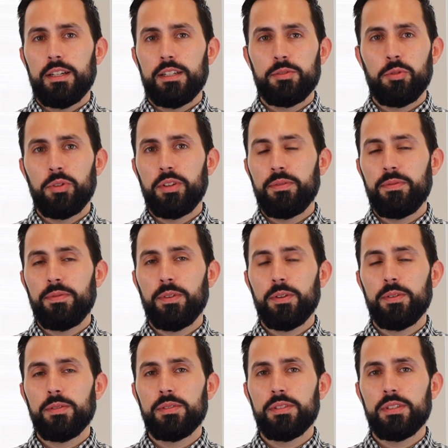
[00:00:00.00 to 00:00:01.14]
So the
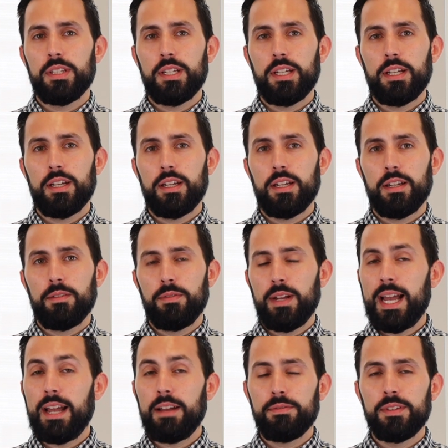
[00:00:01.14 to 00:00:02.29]
first
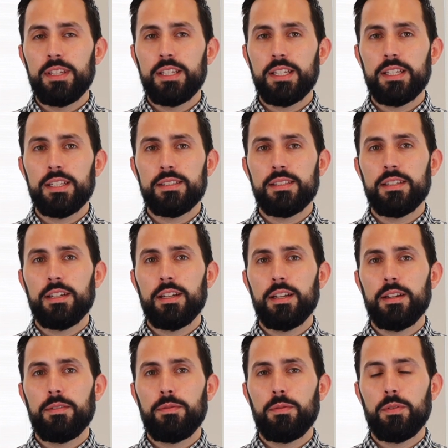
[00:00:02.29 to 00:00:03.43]
half day is
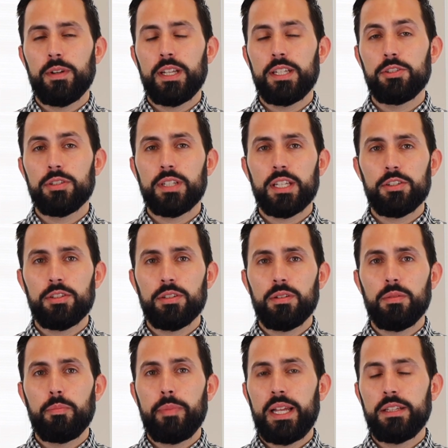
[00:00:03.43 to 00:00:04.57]
for
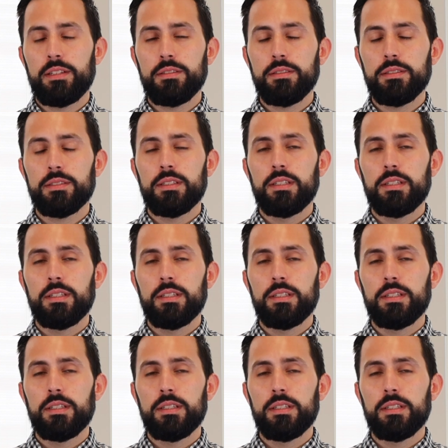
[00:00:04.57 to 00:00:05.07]
educational panels,